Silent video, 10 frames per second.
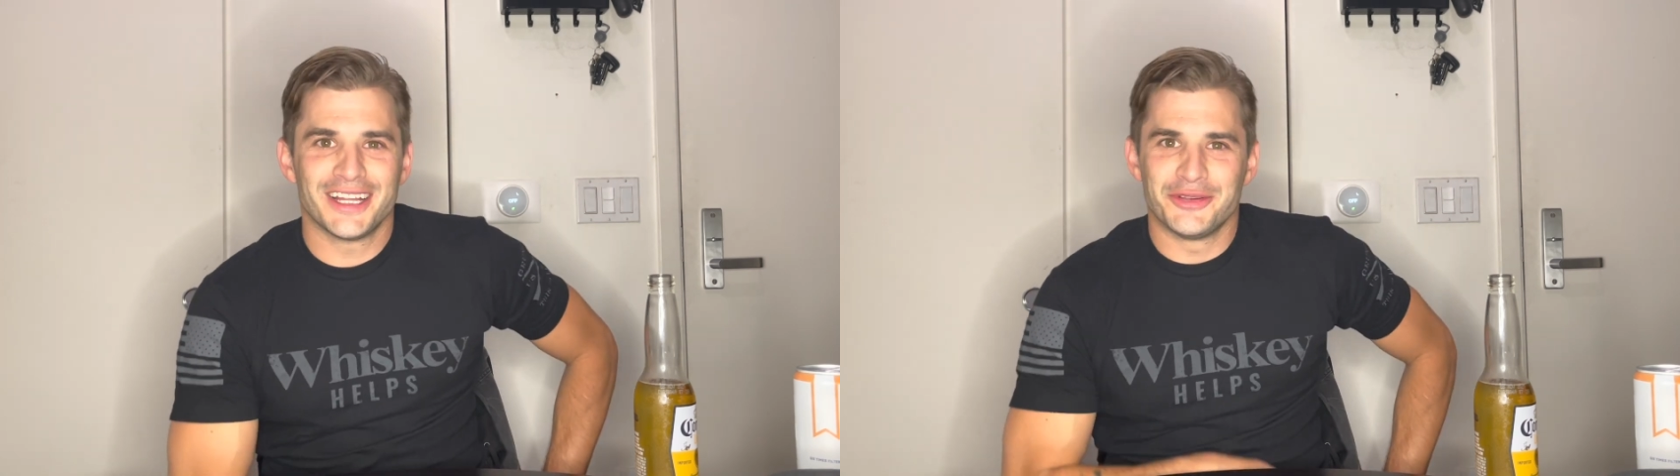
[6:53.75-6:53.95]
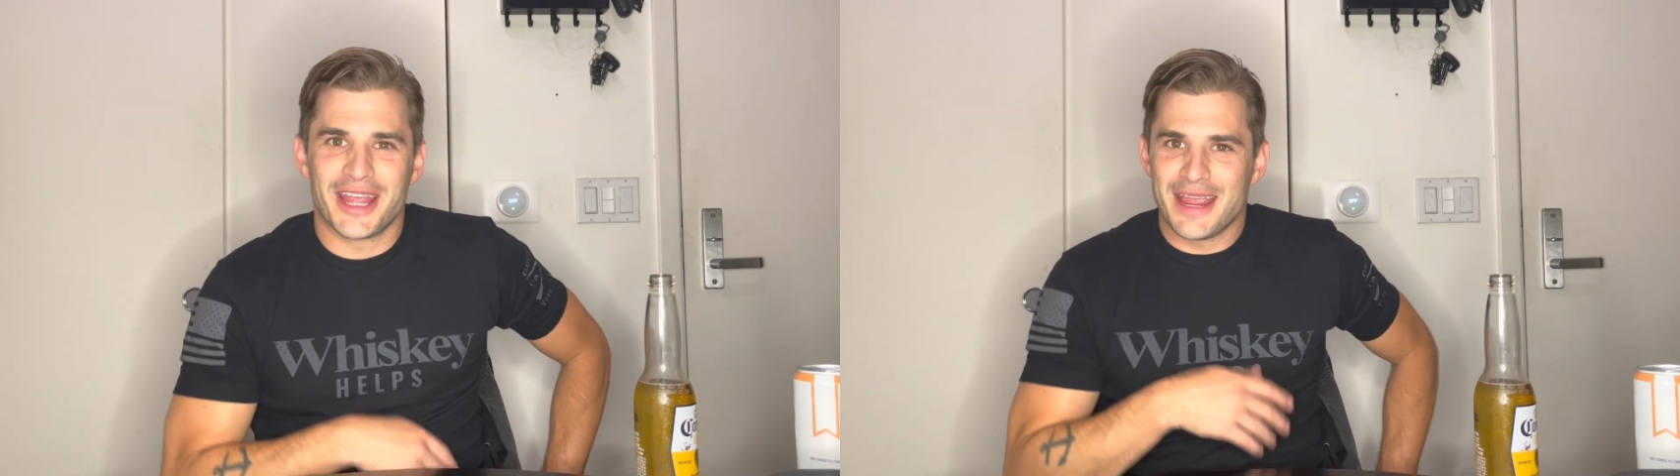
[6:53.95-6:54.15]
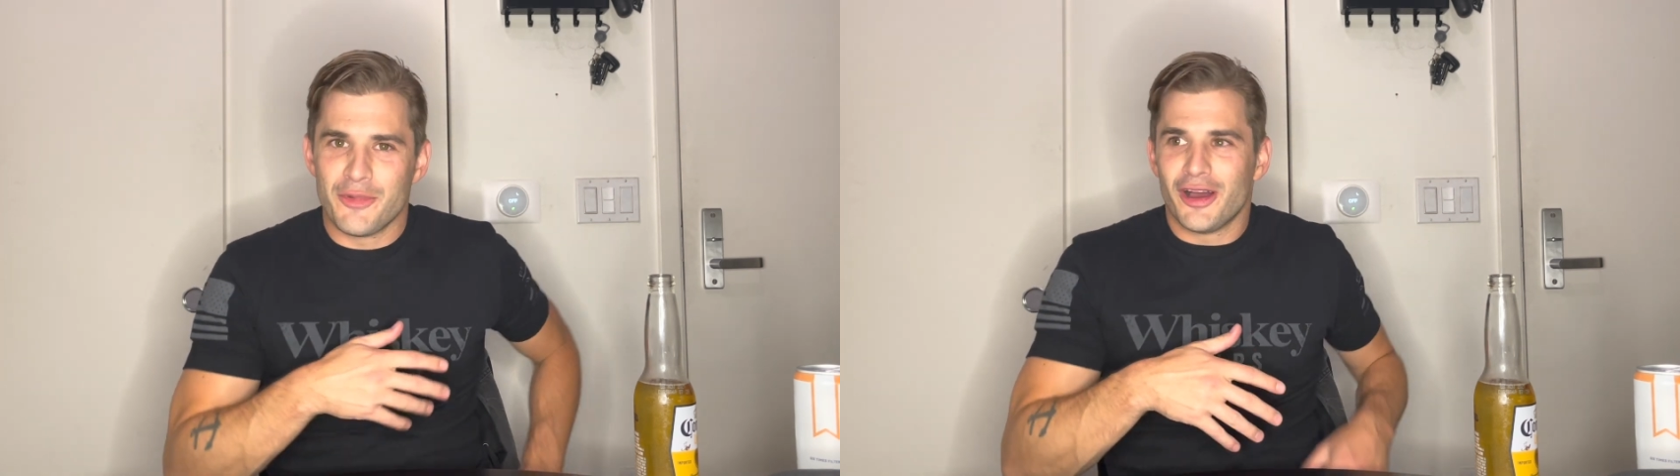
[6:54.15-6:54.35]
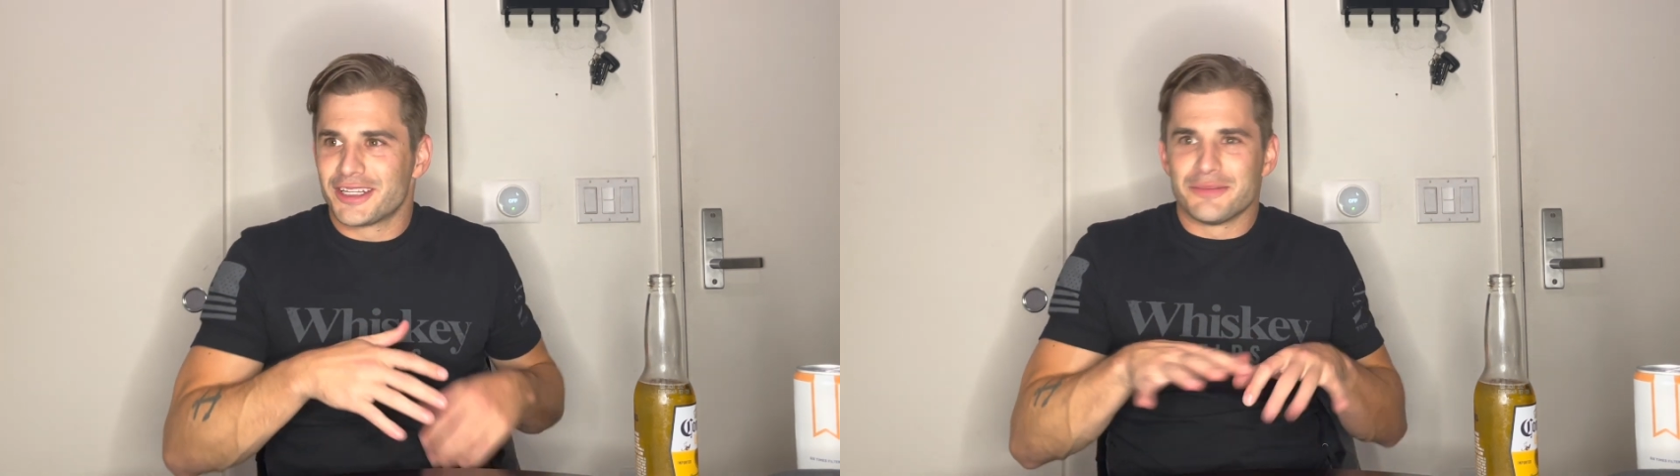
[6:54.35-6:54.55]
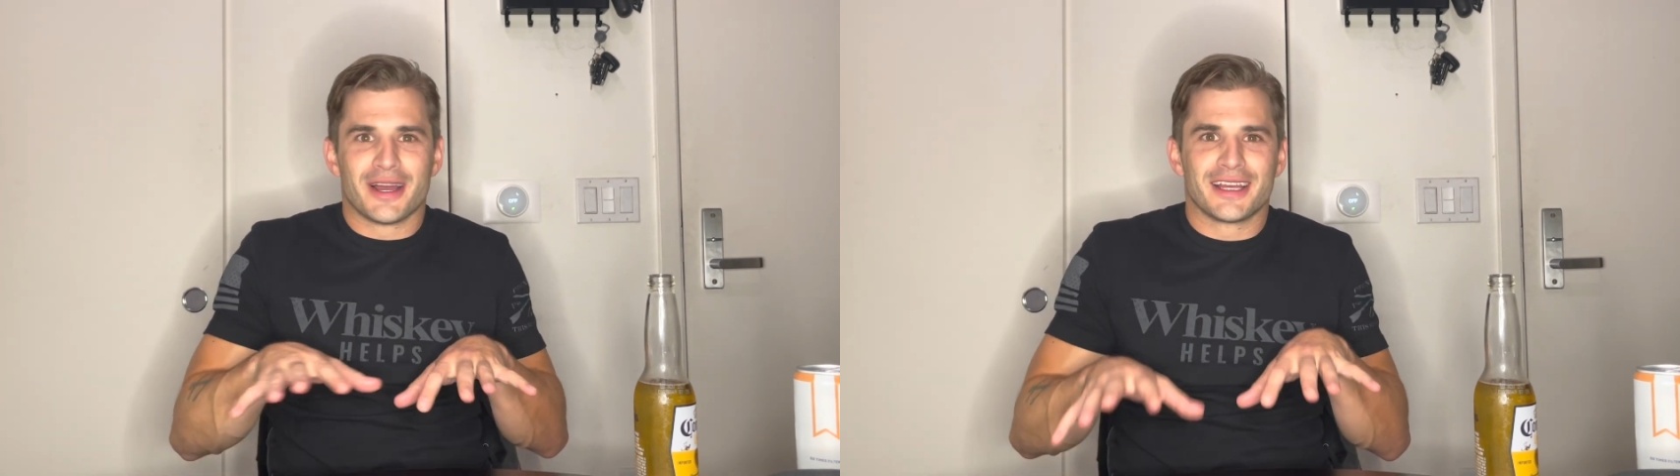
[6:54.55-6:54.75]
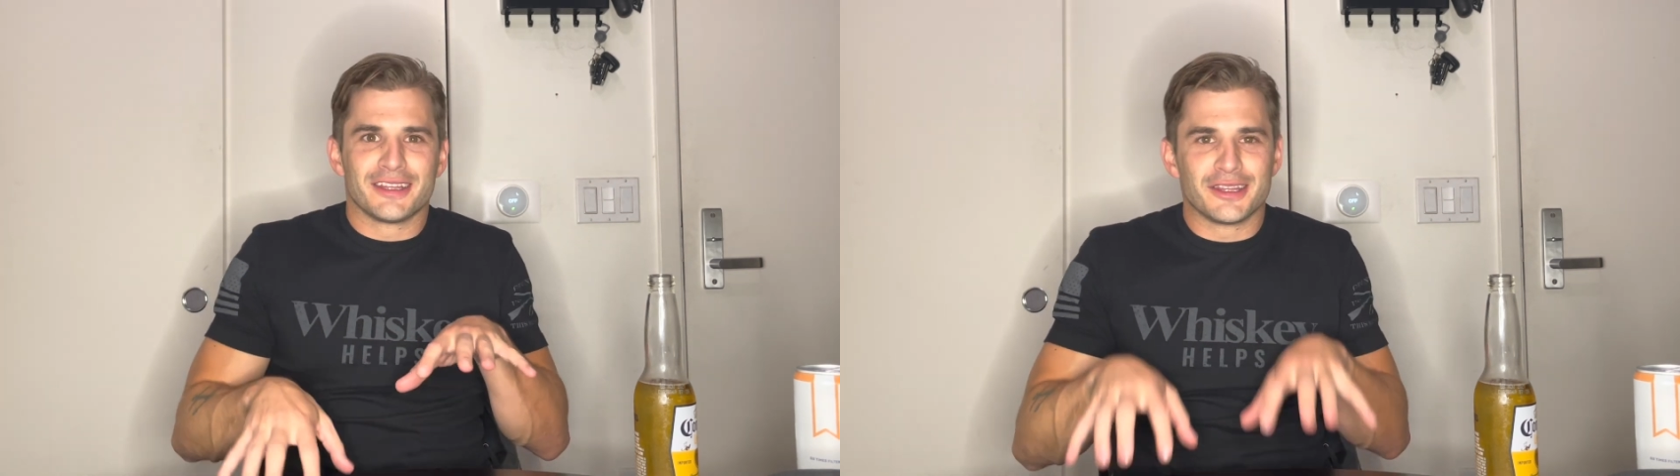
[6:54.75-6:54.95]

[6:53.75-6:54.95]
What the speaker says: you came on to my